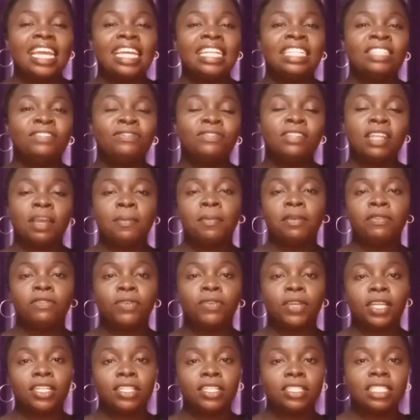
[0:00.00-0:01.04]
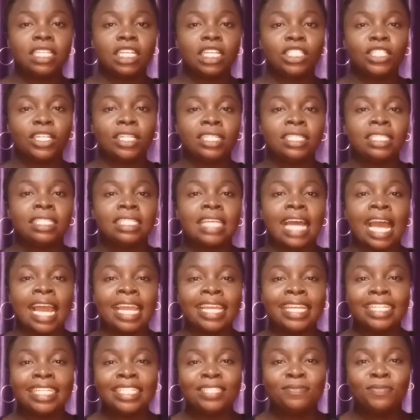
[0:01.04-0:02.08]
The name of the radio station is
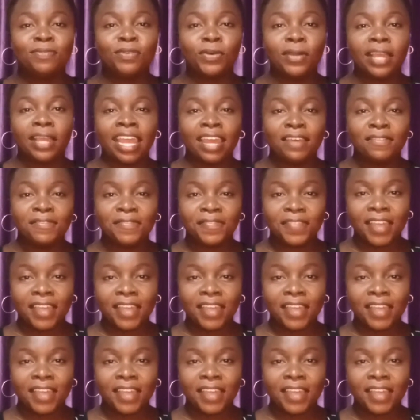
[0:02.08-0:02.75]
Agidigbo F